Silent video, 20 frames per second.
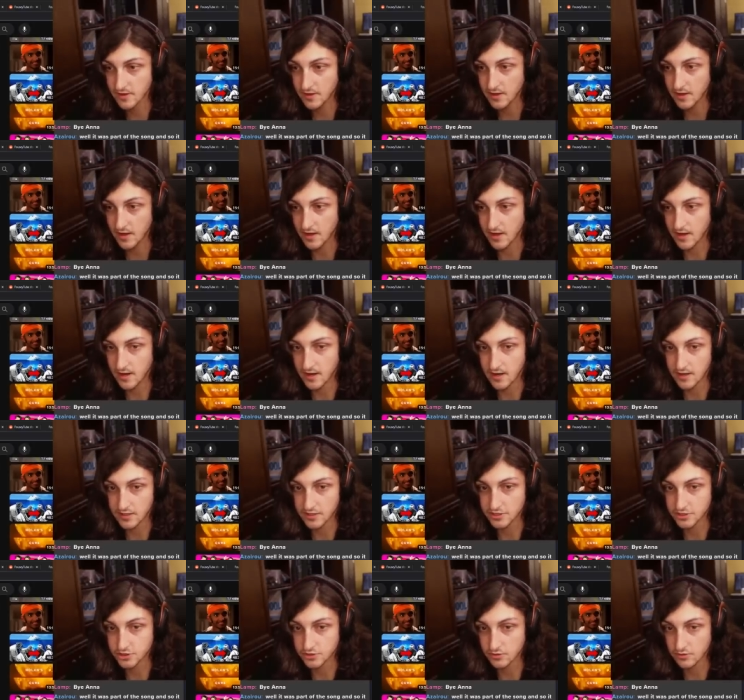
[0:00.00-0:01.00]
Uh,
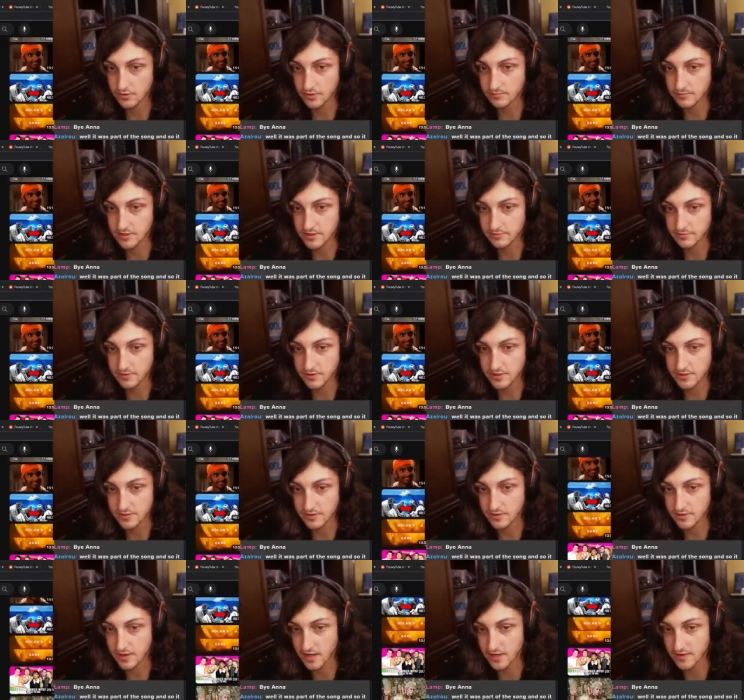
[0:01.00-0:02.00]
controlling,
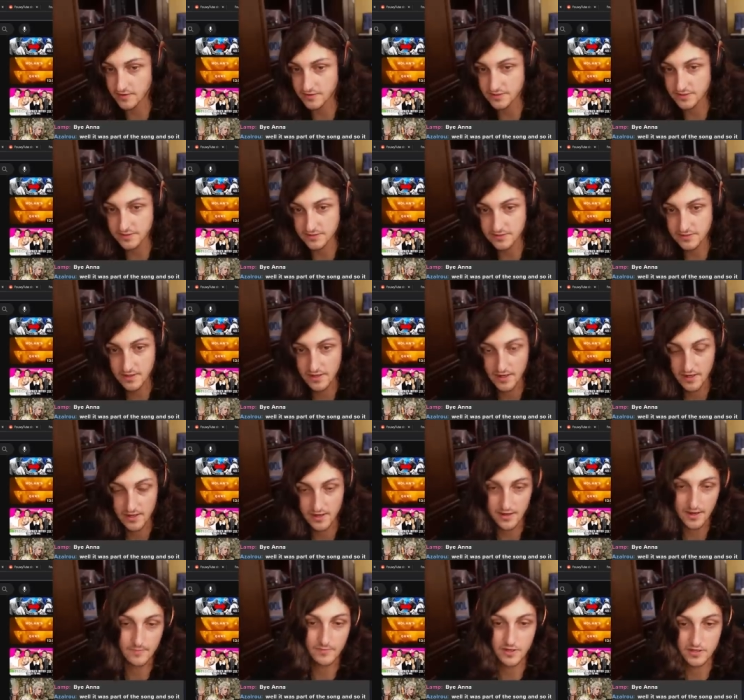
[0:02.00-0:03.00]
manipulation. Okay, this is
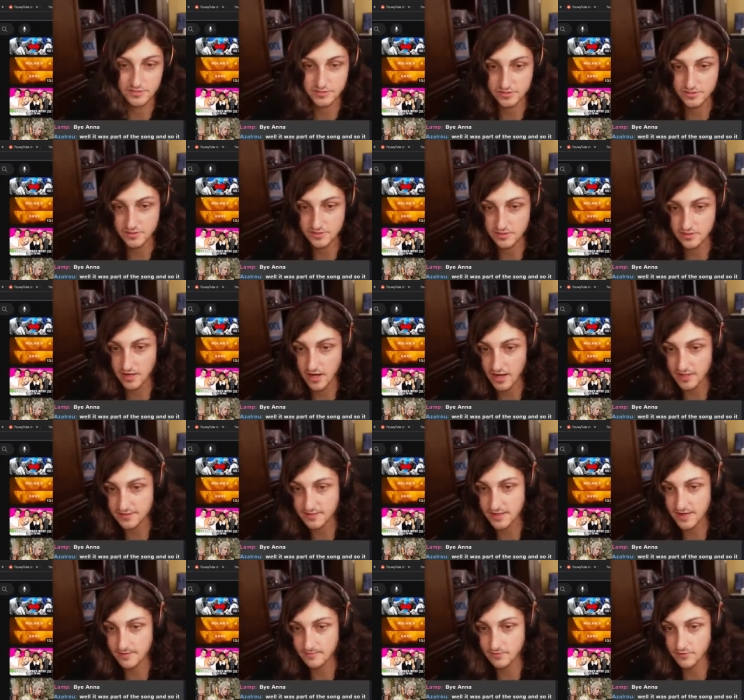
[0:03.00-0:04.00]
I'm not sure.
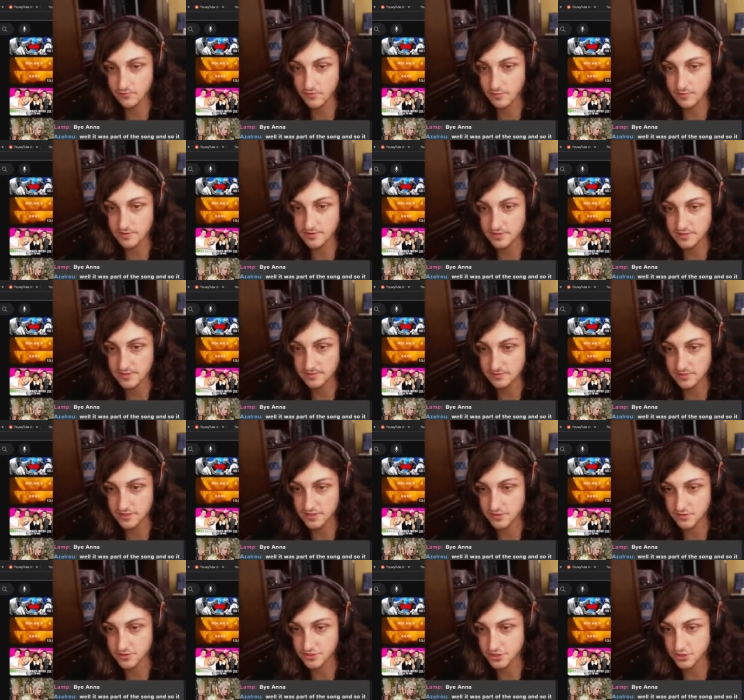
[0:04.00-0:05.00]
Goddamn, the woman seems like
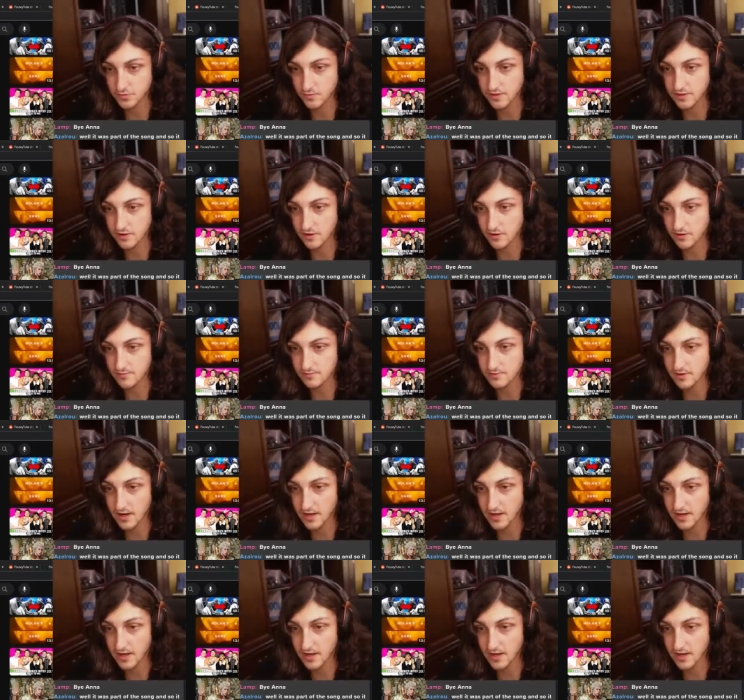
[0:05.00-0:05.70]
such a sweetheart.